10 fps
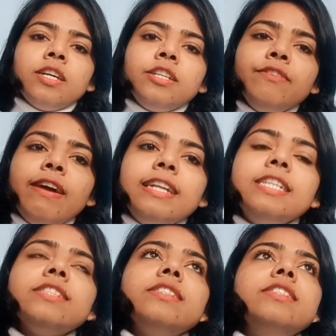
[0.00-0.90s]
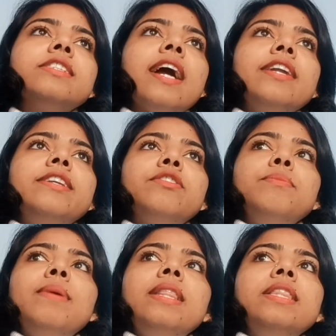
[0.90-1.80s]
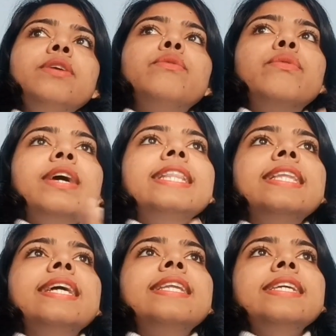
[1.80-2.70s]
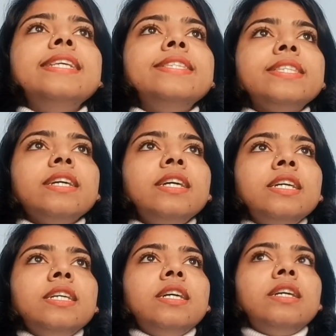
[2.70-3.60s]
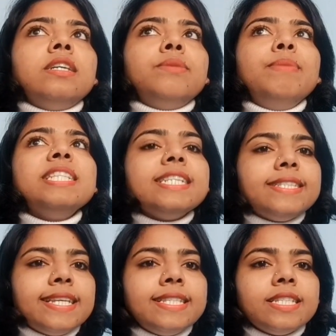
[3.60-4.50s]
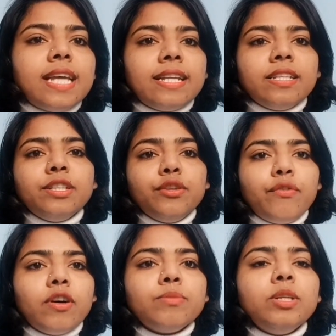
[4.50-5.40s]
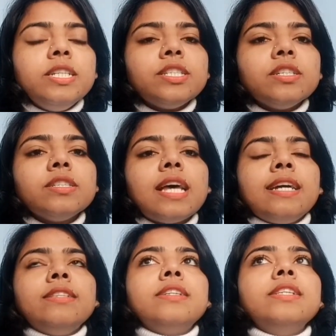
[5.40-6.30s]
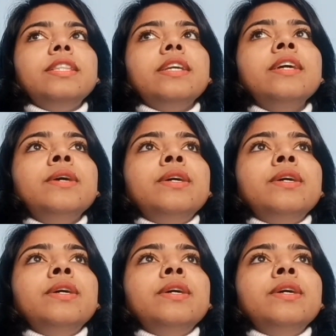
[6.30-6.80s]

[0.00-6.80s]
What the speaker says: revalidation is carried out mainly when there is major changes either in the formulations, either in the